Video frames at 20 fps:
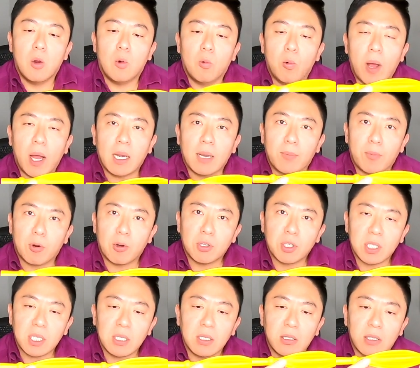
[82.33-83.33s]
When a
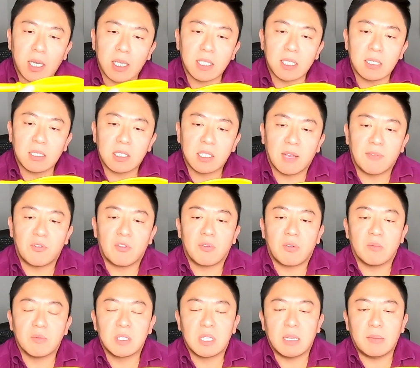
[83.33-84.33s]
person doesn't suffer
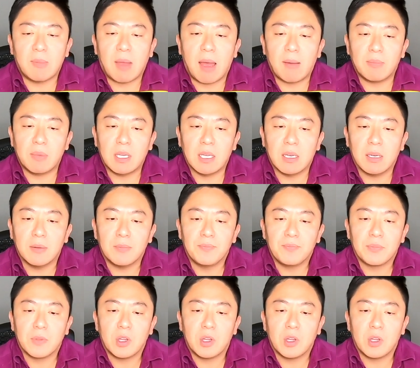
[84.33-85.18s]
from sleep apnea,